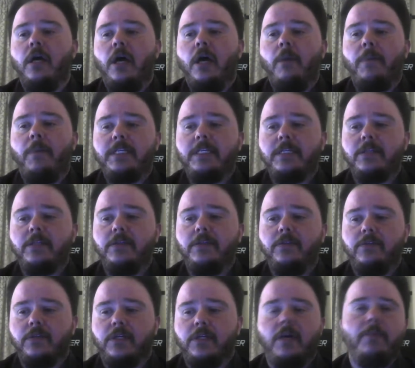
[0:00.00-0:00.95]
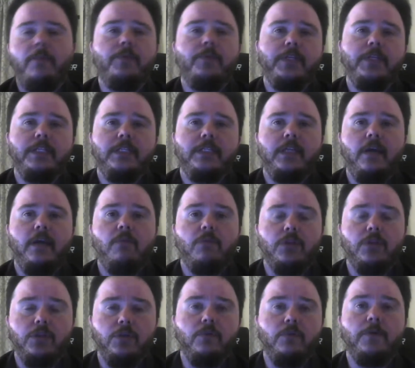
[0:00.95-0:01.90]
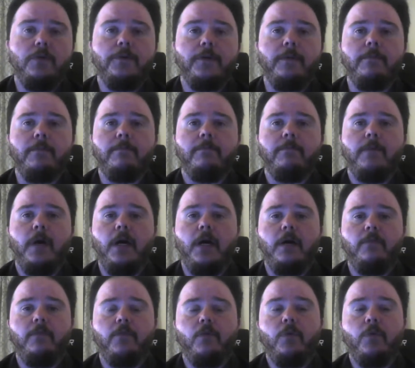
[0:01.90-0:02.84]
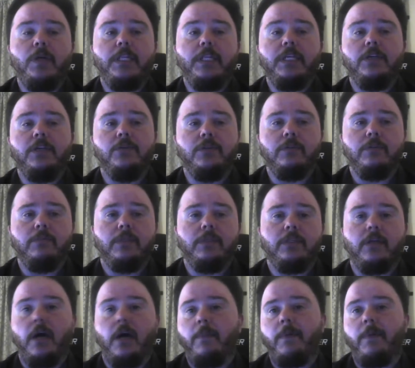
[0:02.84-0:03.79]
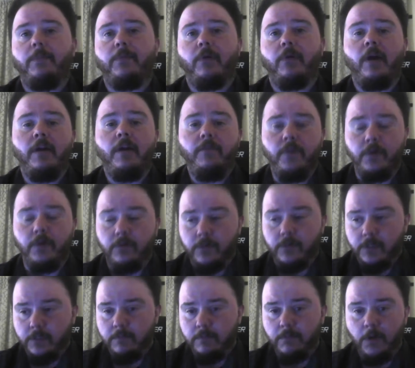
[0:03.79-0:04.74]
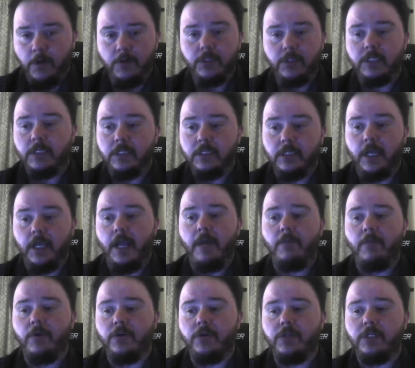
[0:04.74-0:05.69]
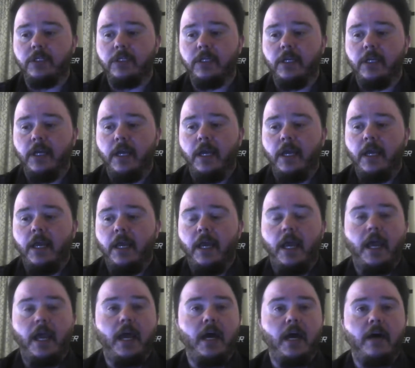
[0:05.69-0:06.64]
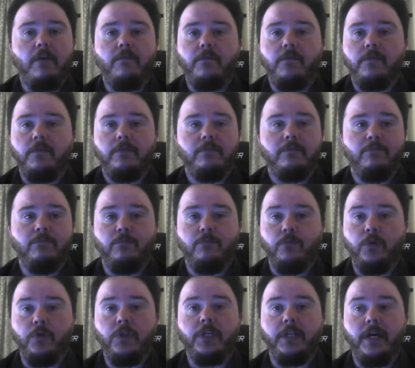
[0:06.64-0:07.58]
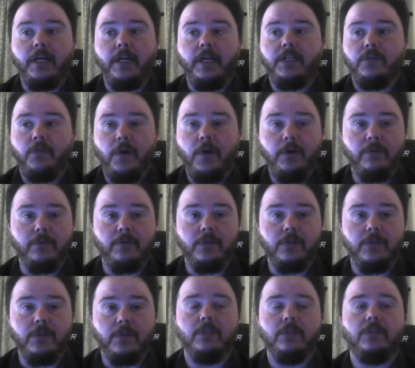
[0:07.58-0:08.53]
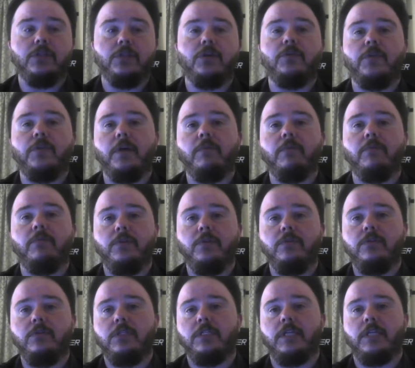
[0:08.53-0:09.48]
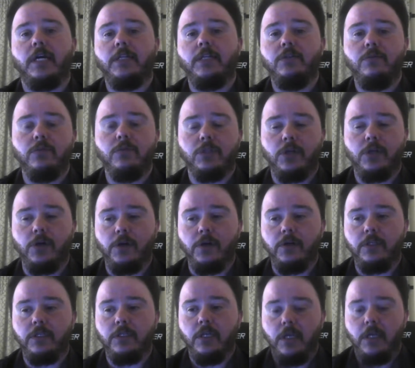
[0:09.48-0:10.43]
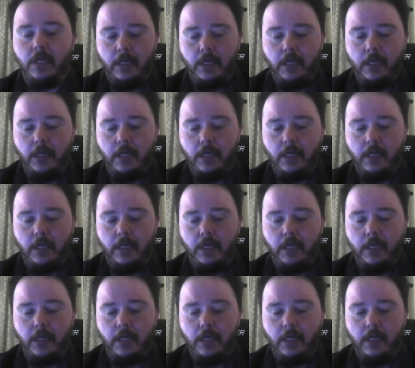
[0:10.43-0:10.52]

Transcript: Basically, there's a couple things scammers do with them. Um, for one, they use them to top up their iPhones. Most scammers have really nice phones. So they will use these iTunes cards